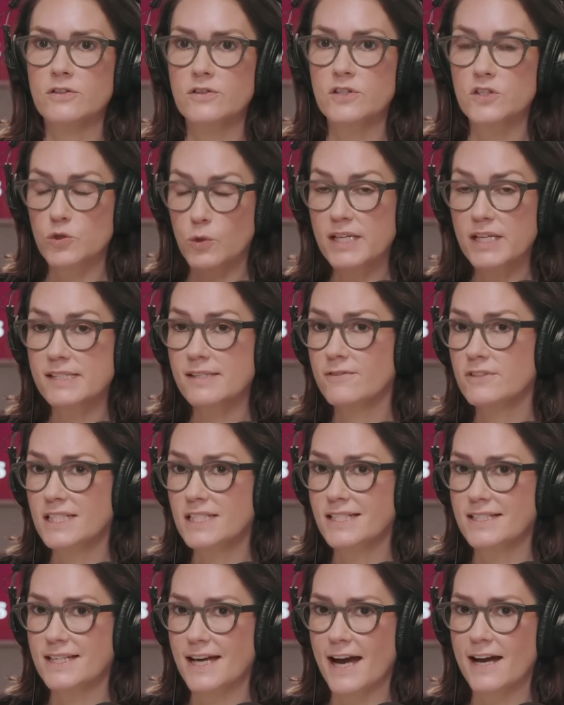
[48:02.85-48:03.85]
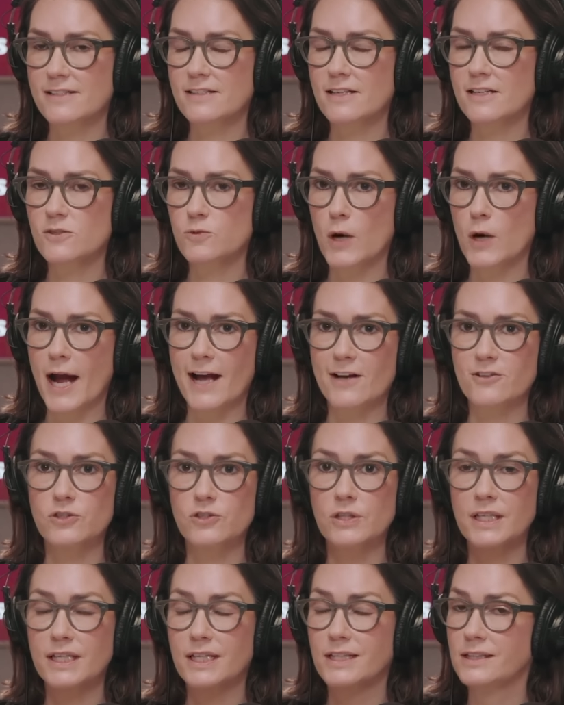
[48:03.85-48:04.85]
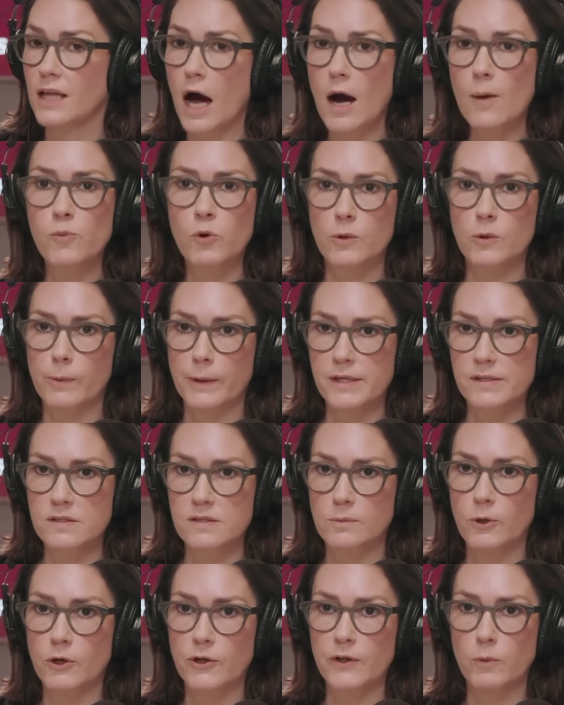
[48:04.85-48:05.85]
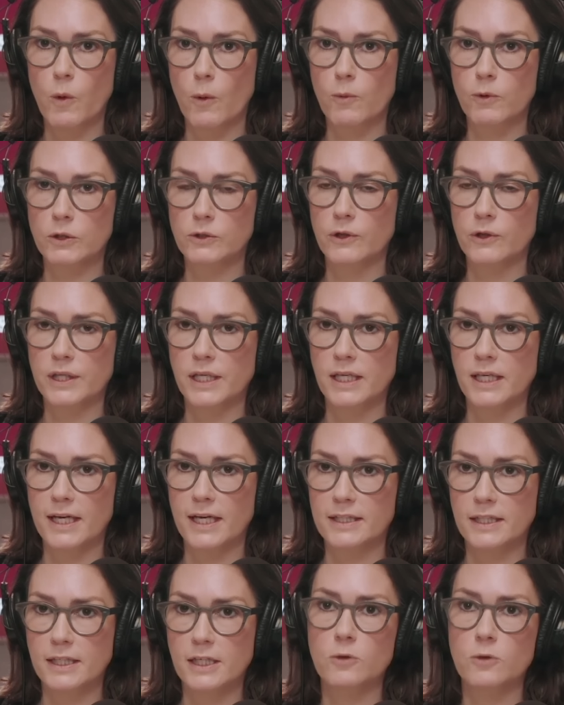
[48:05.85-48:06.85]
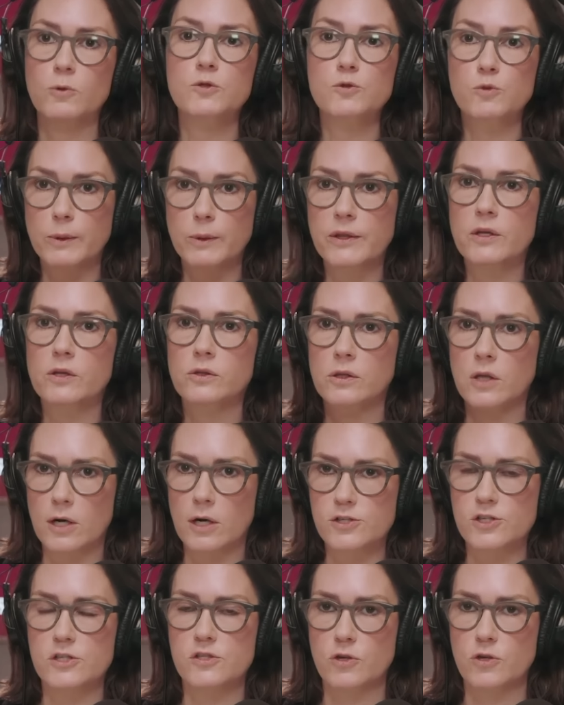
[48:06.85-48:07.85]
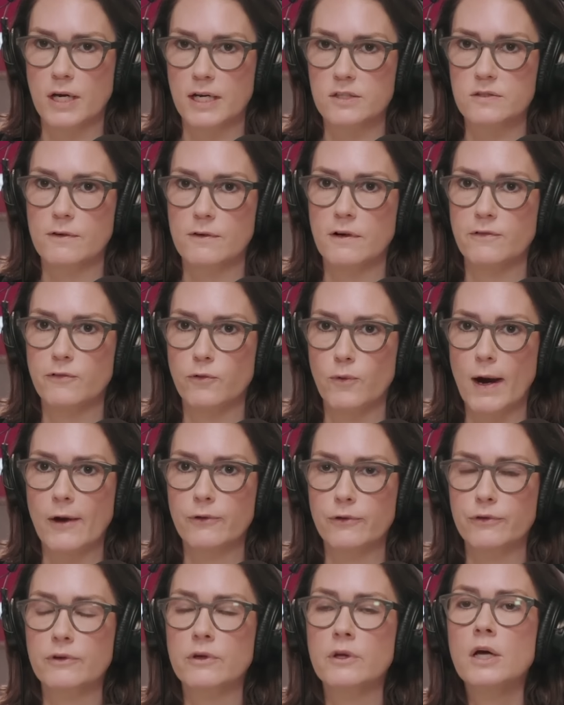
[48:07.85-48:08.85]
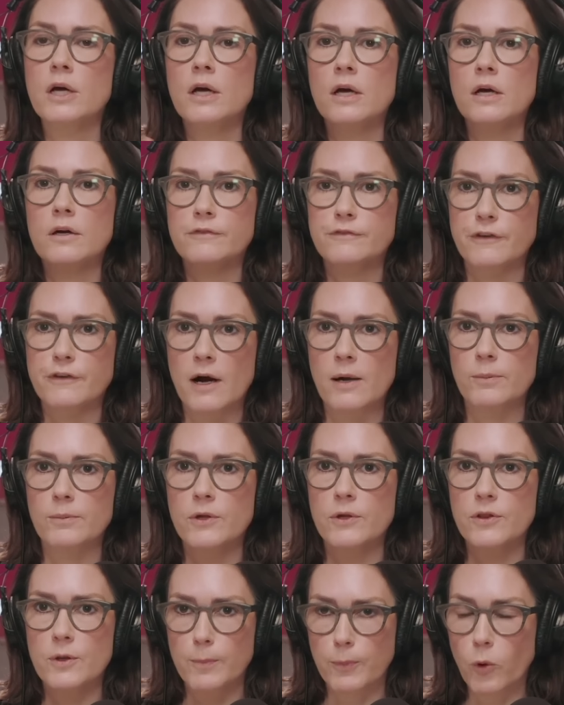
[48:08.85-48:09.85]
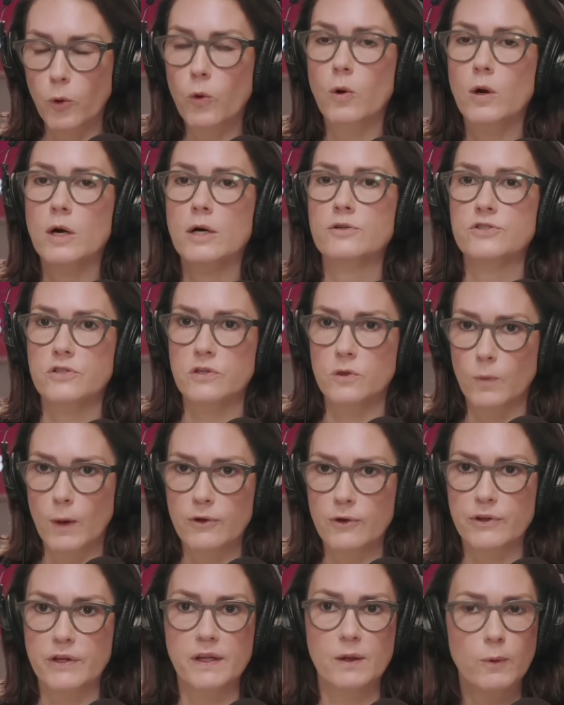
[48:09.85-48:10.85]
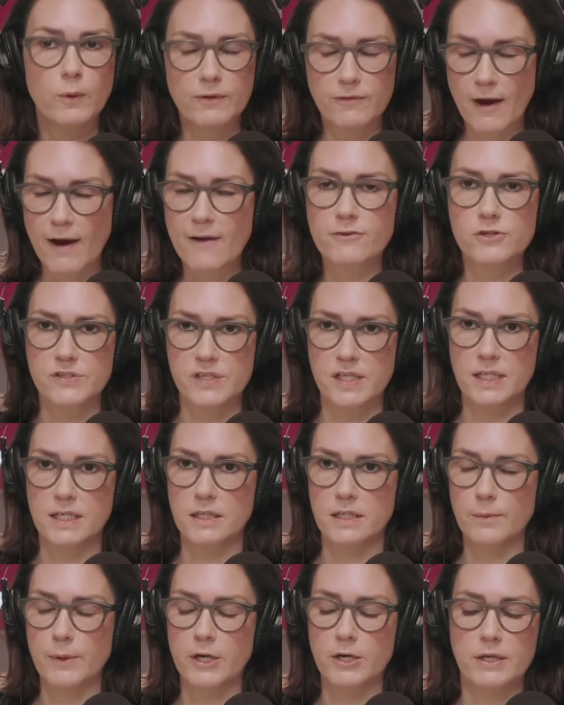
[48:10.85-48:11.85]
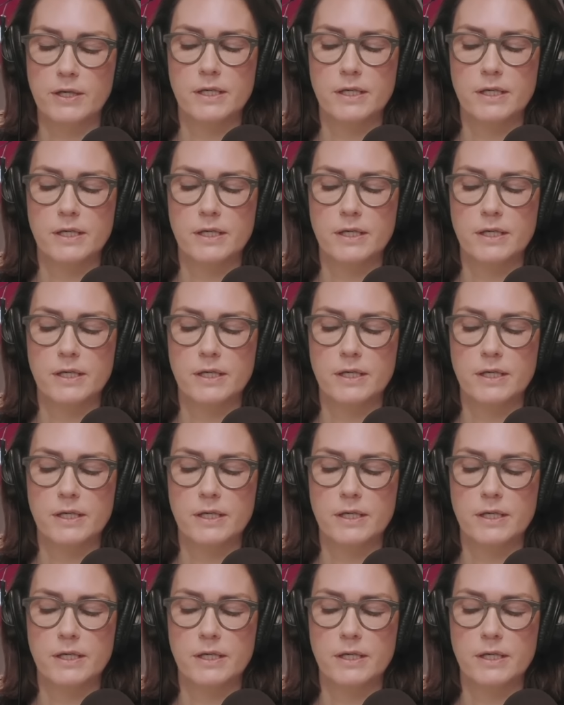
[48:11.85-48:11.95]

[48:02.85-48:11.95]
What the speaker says: the 2017 tax cuts were actually a lot more reasonable than what we're looking at here, which will be the largest transfer of wealth from the poor to the wealthy that we've ever seen in American